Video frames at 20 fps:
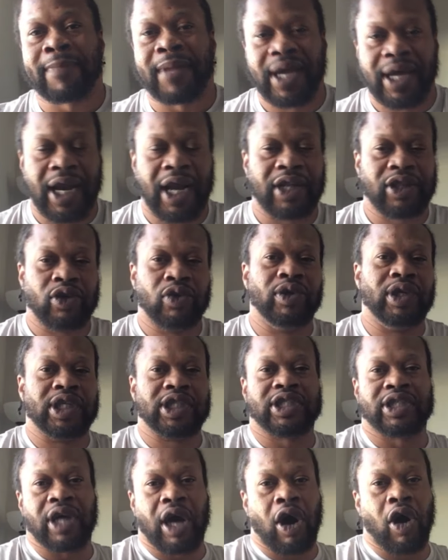And I do
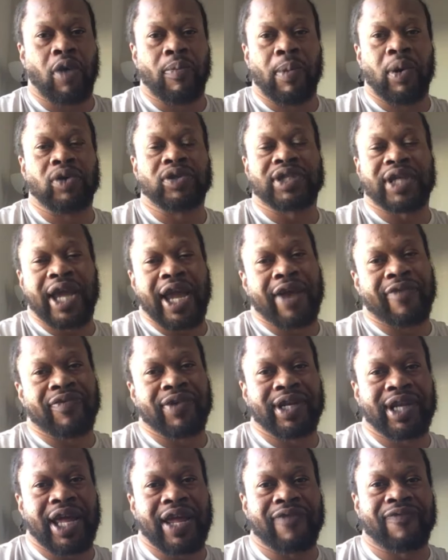this almost
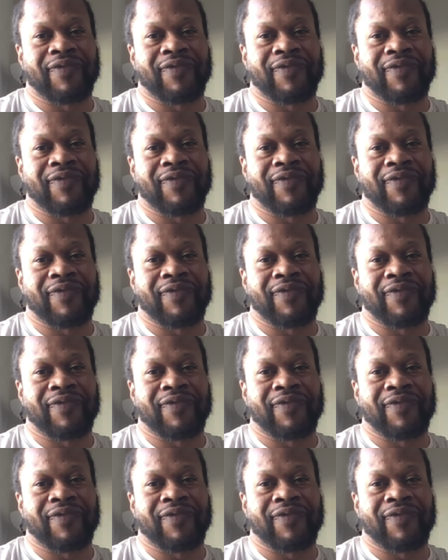every day,